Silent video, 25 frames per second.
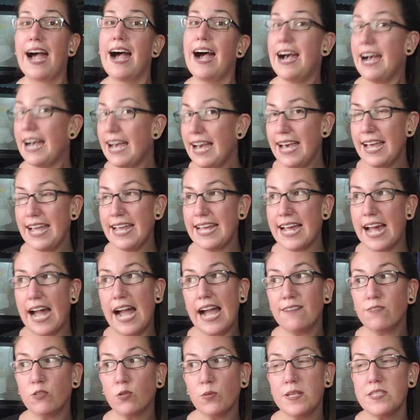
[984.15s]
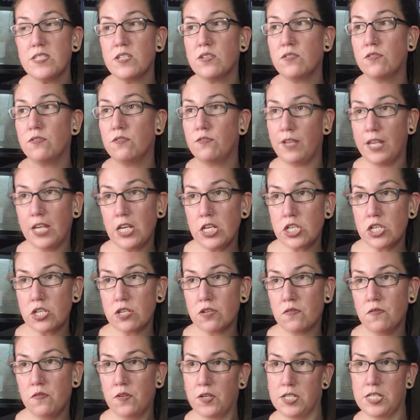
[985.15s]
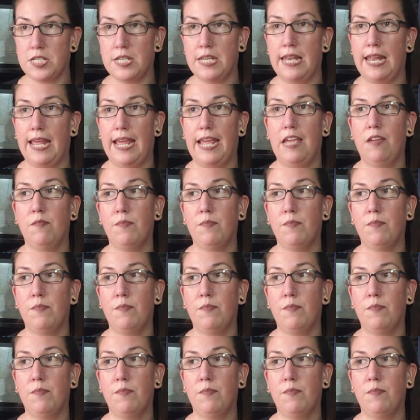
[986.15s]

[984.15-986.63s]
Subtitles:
"Hi, I have a reservation for tonight.